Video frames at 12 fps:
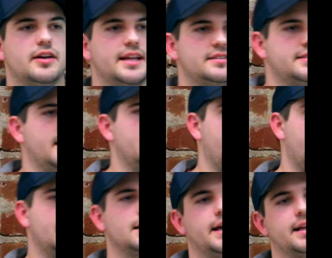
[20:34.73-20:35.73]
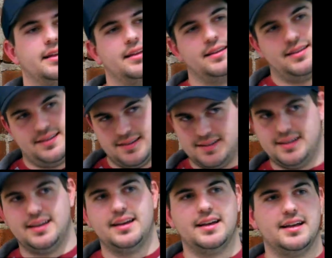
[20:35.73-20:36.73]
internet's saying, hey, like,
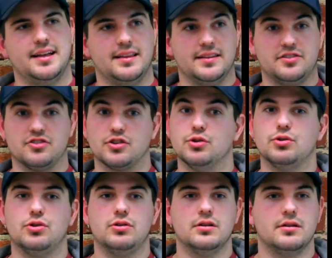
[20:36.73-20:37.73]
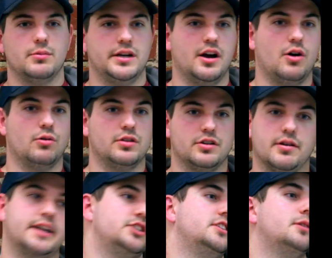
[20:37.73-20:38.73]
this is cool. We know the
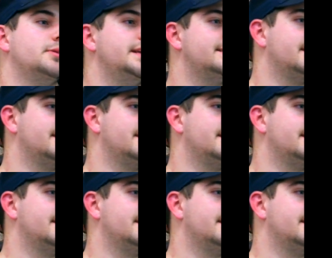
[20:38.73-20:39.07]
direction that we